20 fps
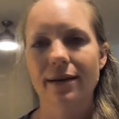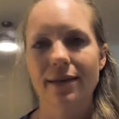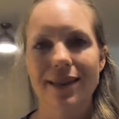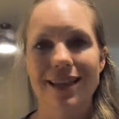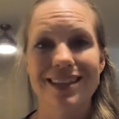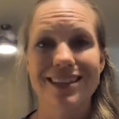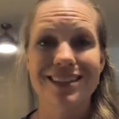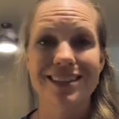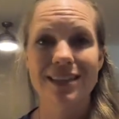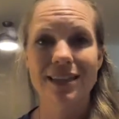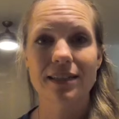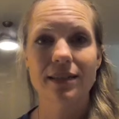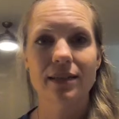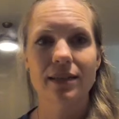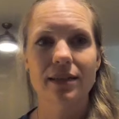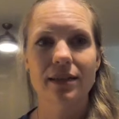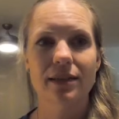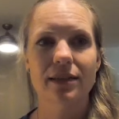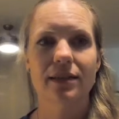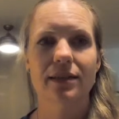that's
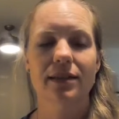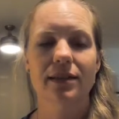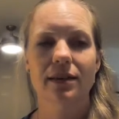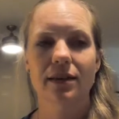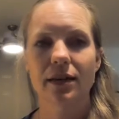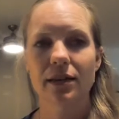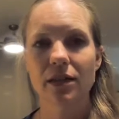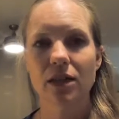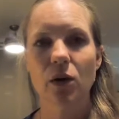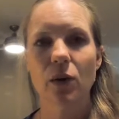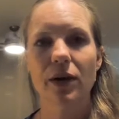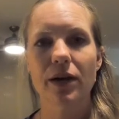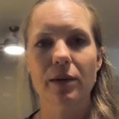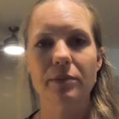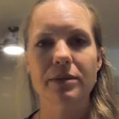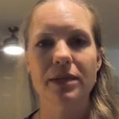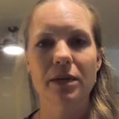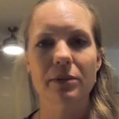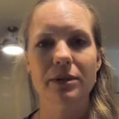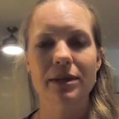the ongoing
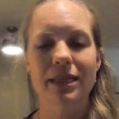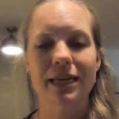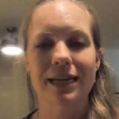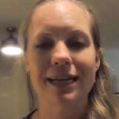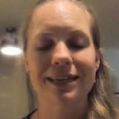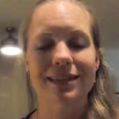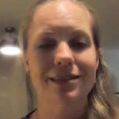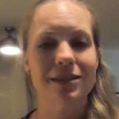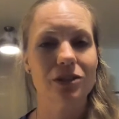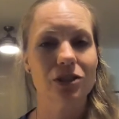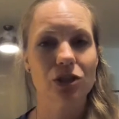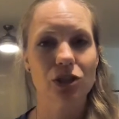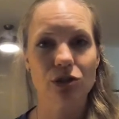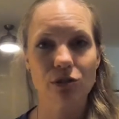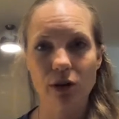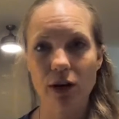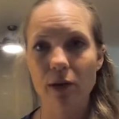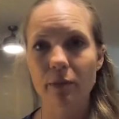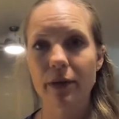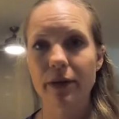update with that. The
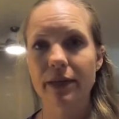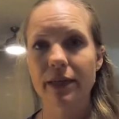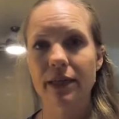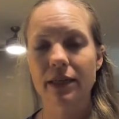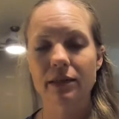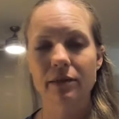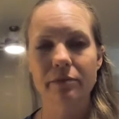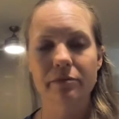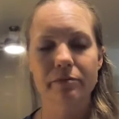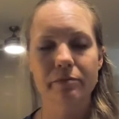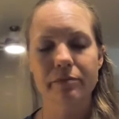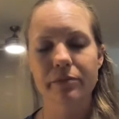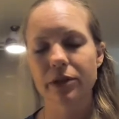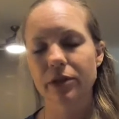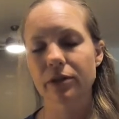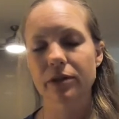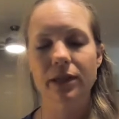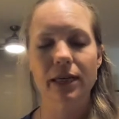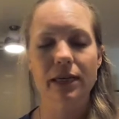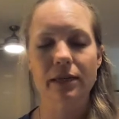strawberry
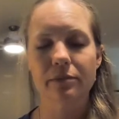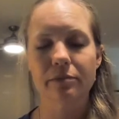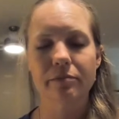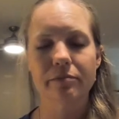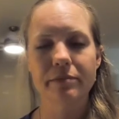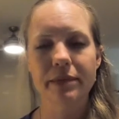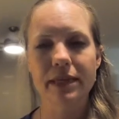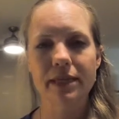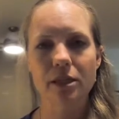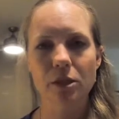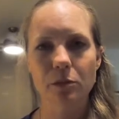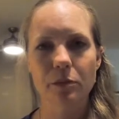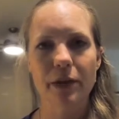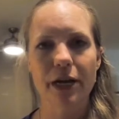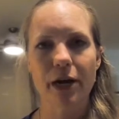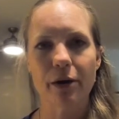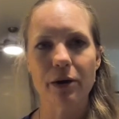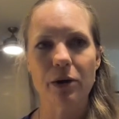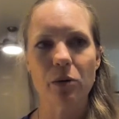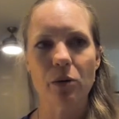or mixed
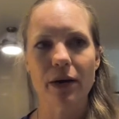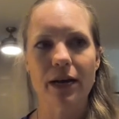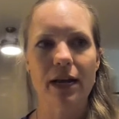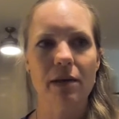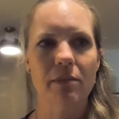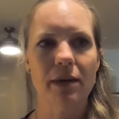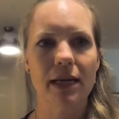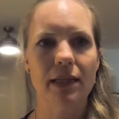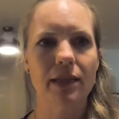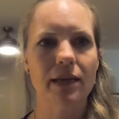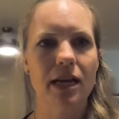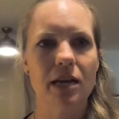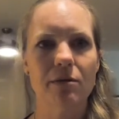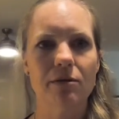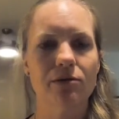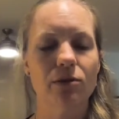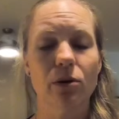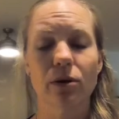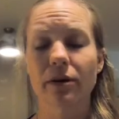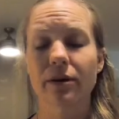berry one I made the day
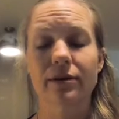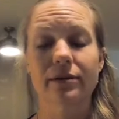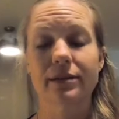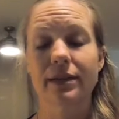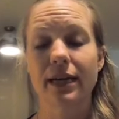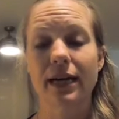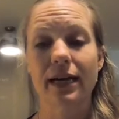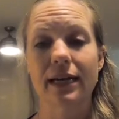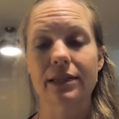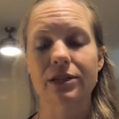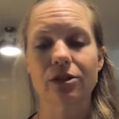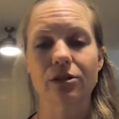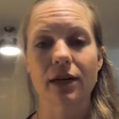before. I